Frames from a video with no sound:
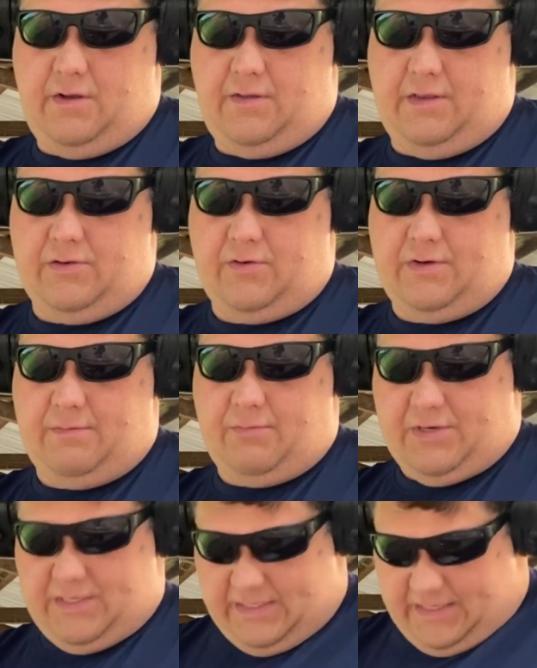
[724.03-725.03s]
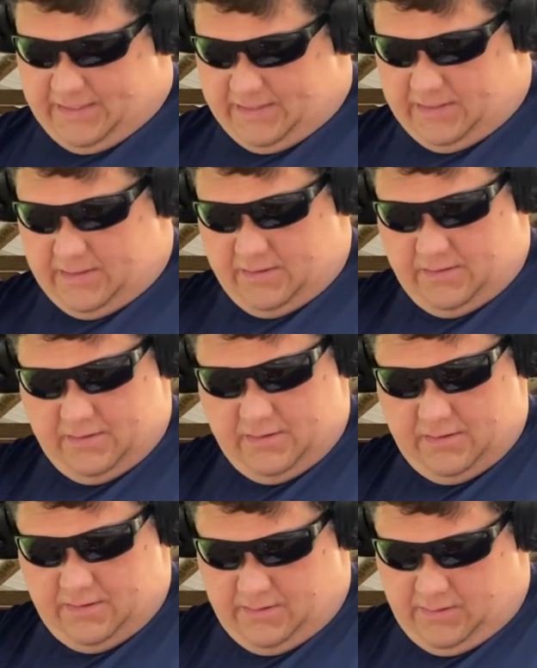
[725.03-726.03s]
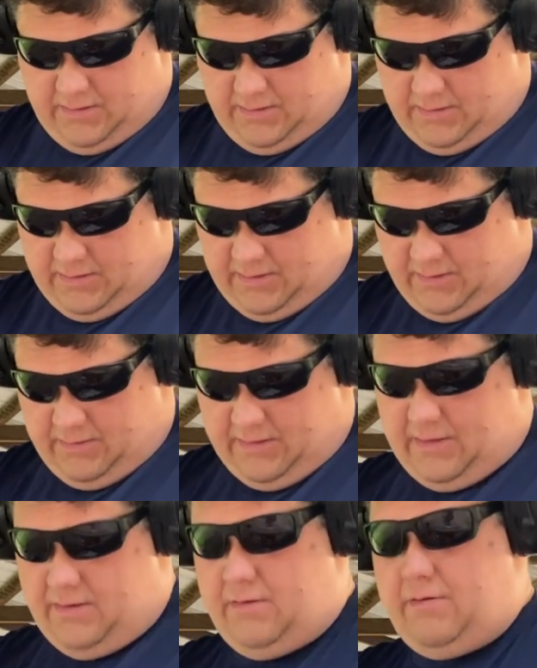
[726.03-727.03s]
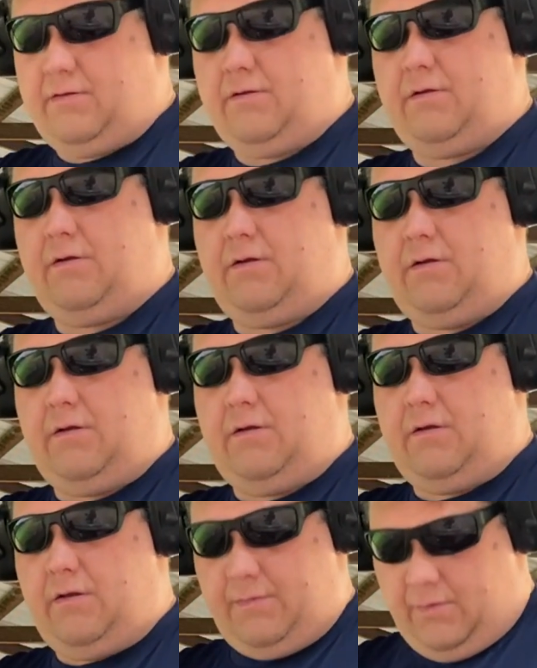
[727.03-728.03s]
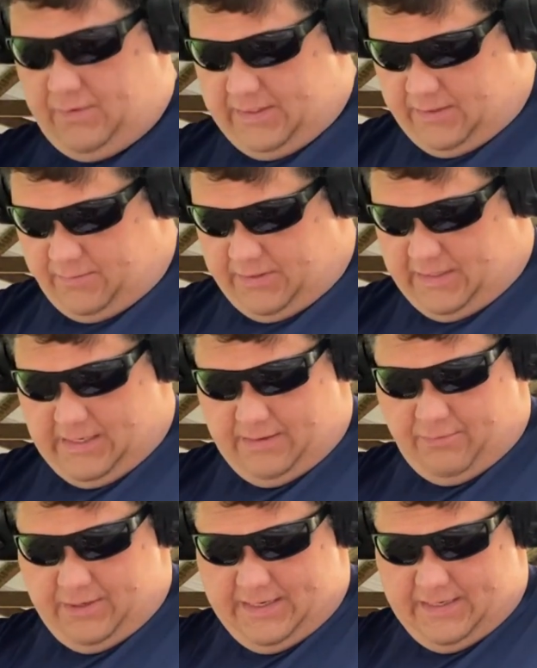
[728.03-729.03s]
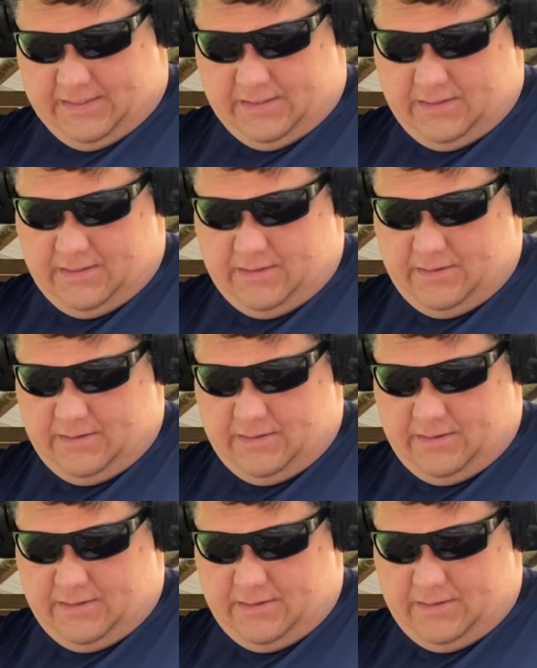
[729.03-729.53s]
These are number 6. They're reasonably high brass.